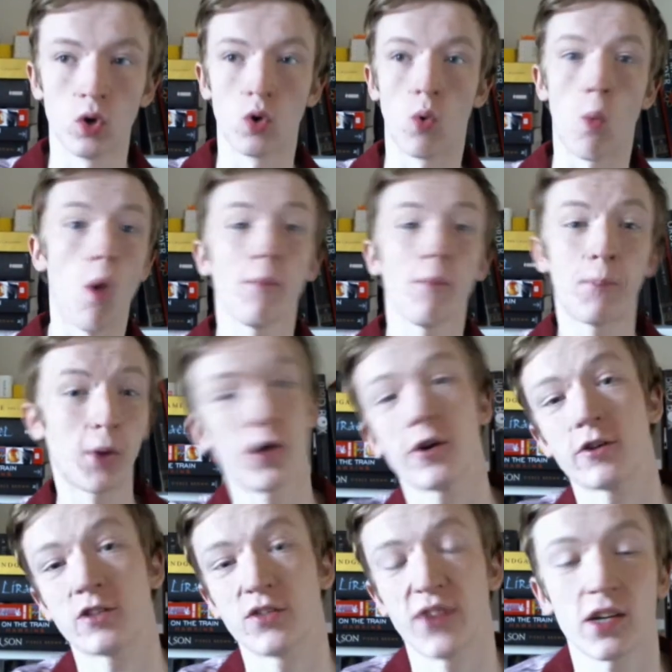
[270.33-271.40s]
What
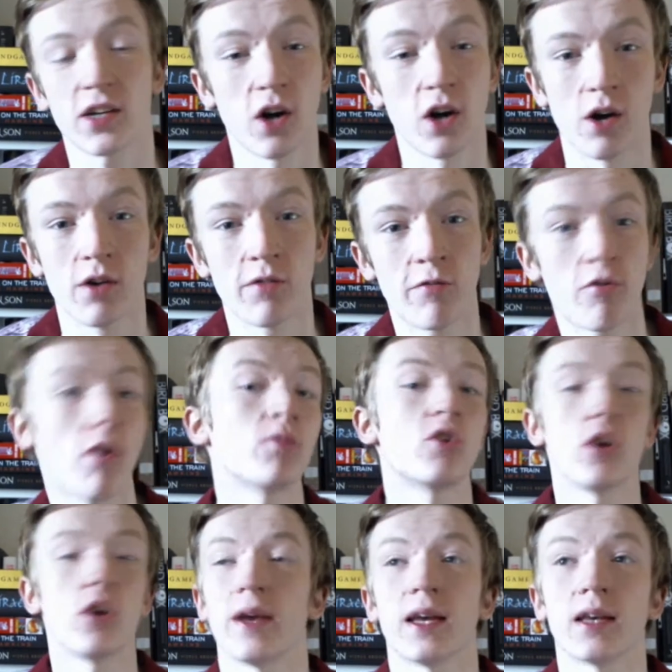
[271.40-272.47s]
perks have I got from
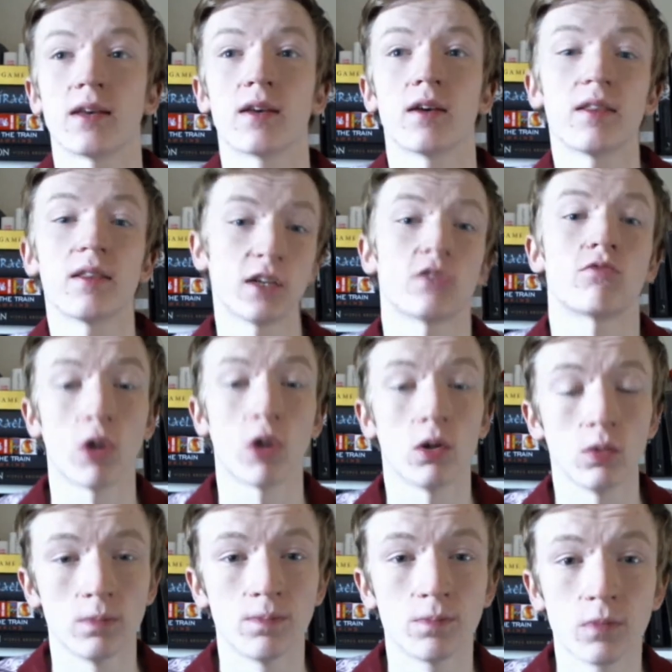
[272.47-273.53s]
doing this
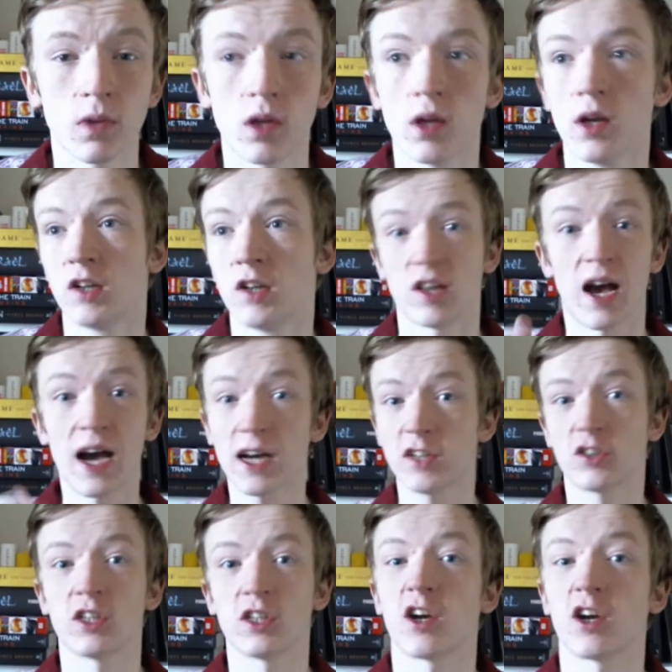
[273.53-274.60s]
role? So
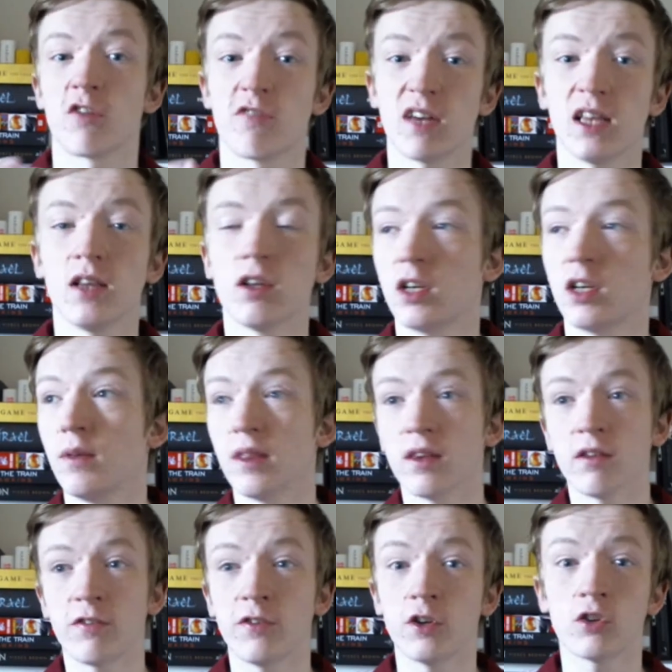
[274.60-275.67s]
actually, I got really lucky within
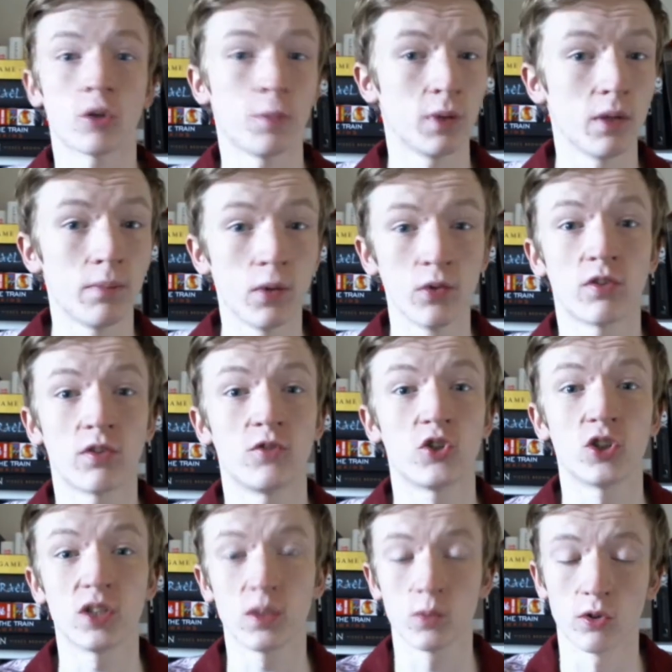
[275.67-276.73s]
the first couple of months of
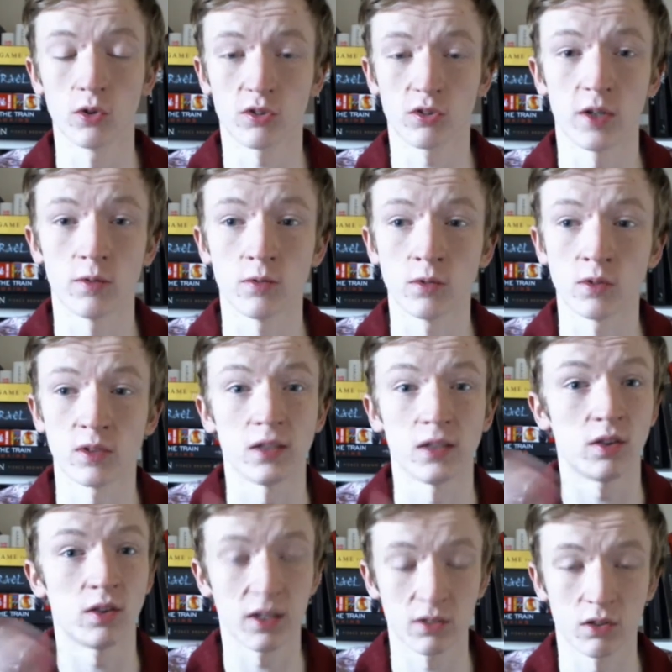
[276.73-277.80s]
joining Waterstones in
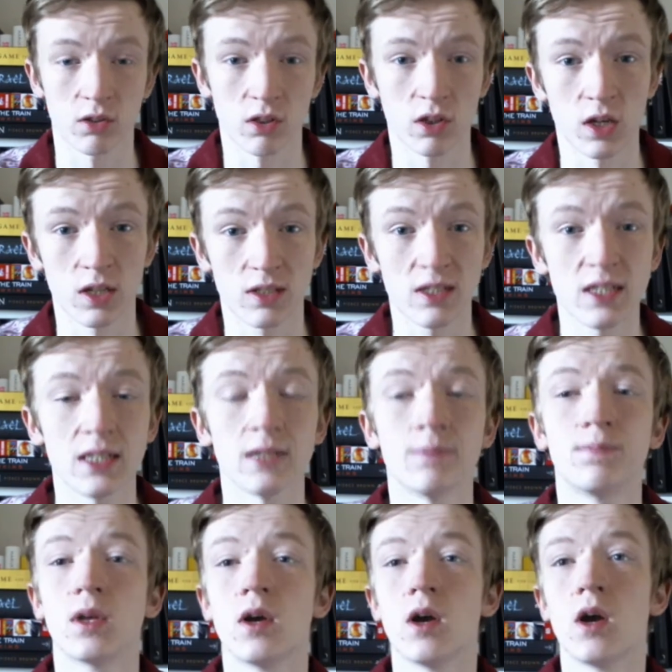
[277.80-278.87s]
2013.
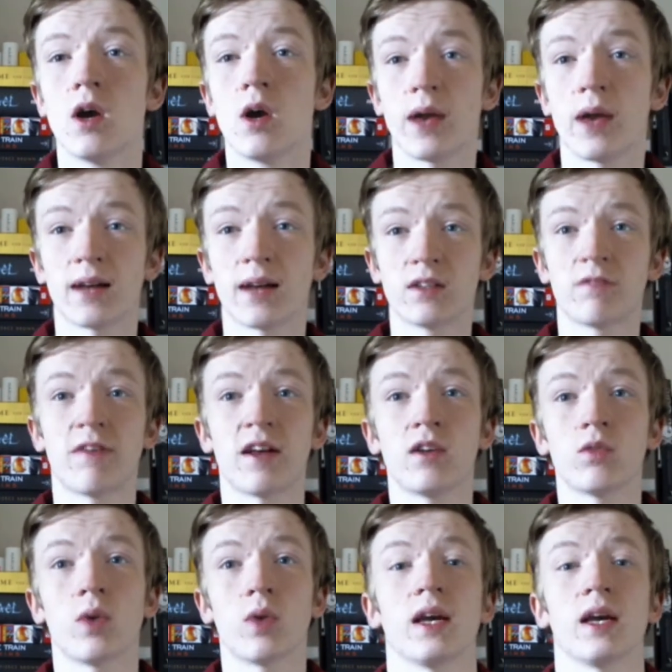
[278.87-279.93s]
We had an
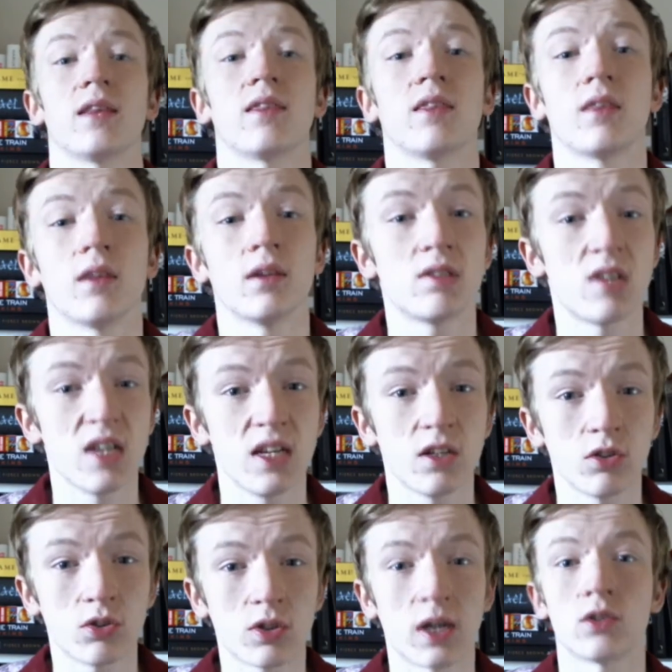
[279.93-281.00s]
event with teen
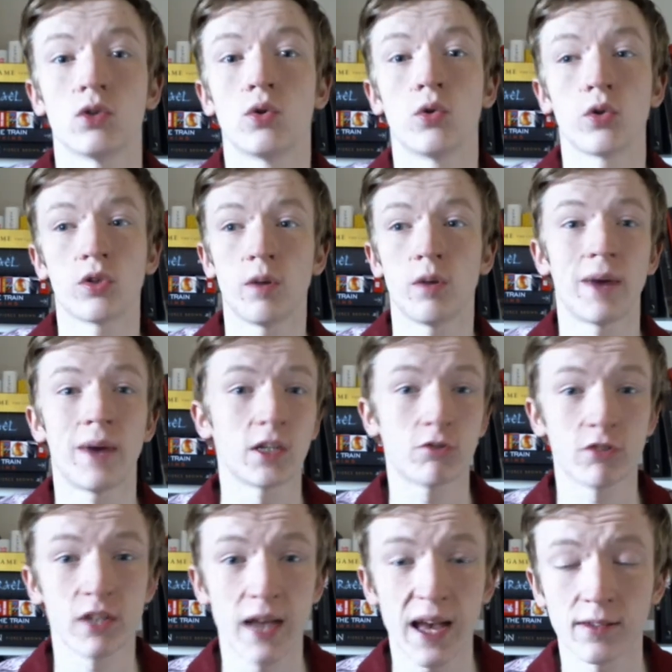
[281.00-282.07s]
and young adult author
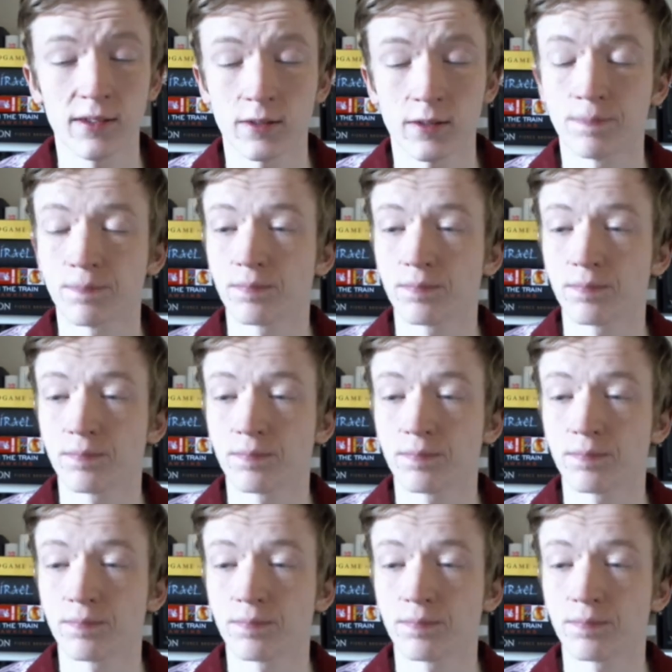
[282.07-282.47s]
Patrick Ness,